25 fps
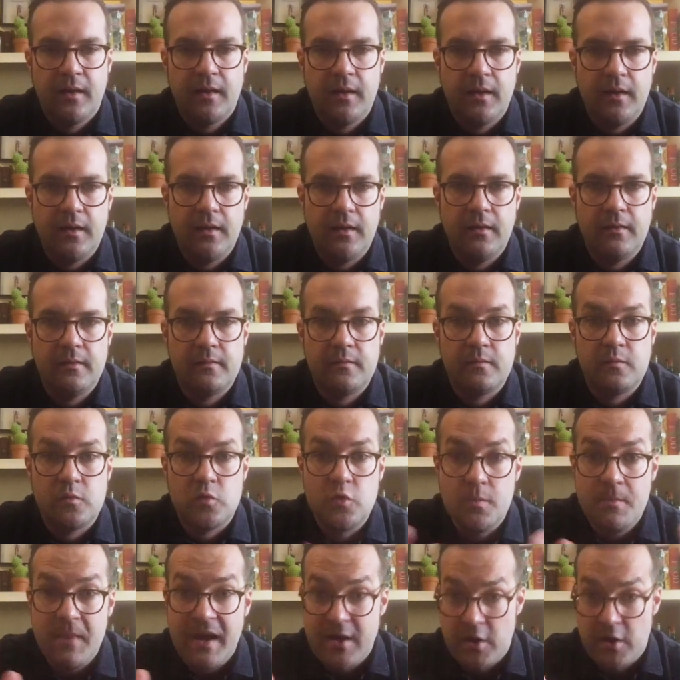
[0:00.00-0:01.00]
Uh,
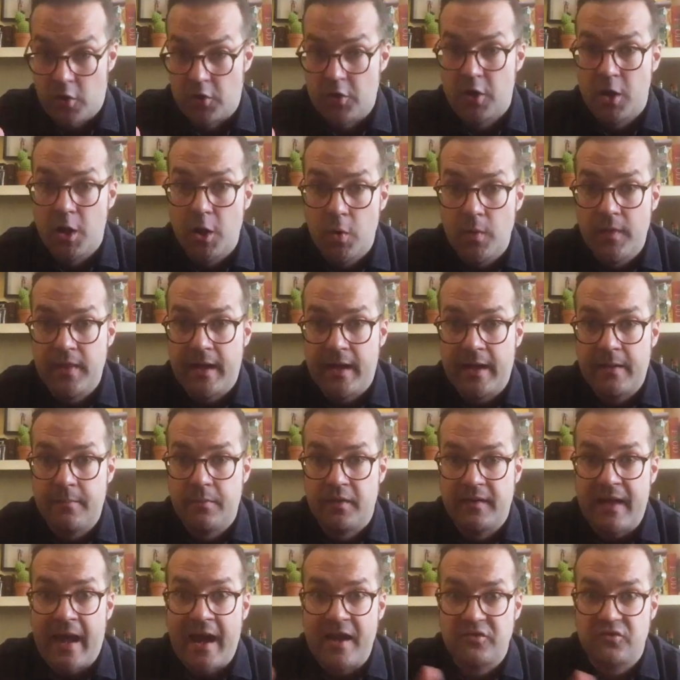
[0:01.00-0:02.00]
you may not know that,
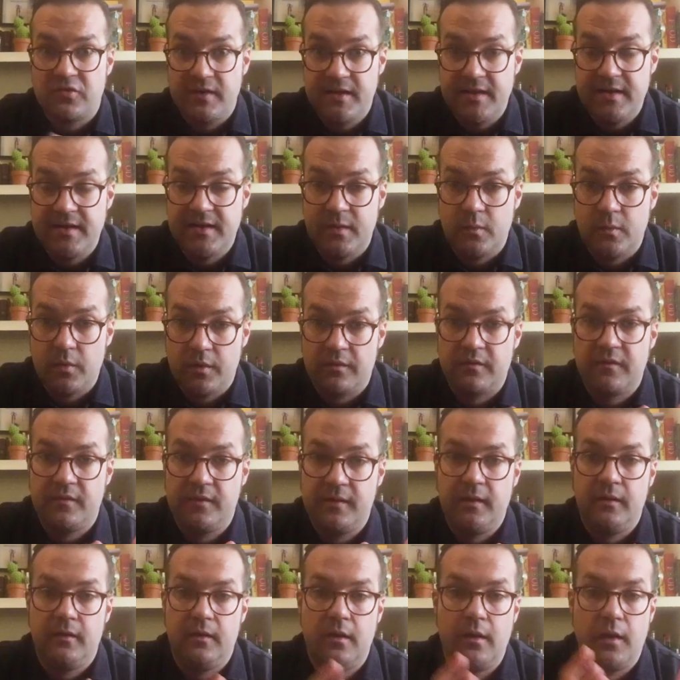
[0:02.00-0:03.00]
but actually there were
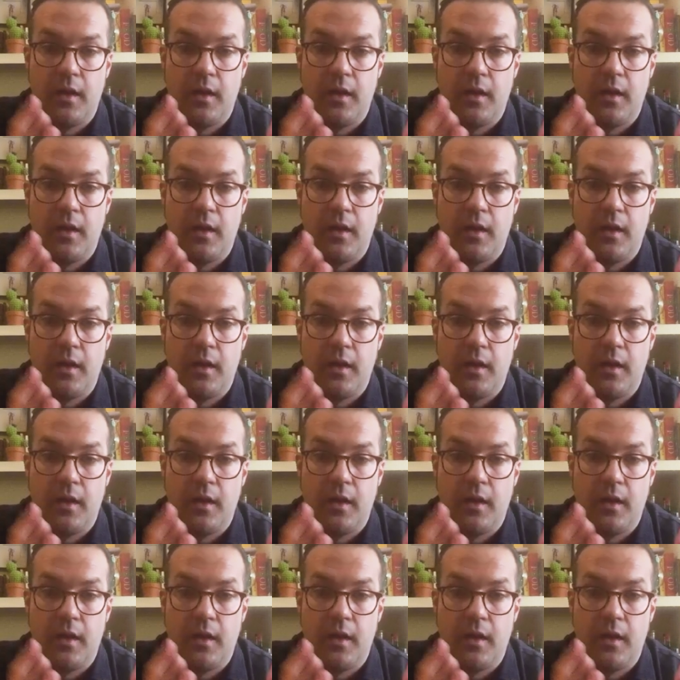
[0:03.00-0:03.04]
still a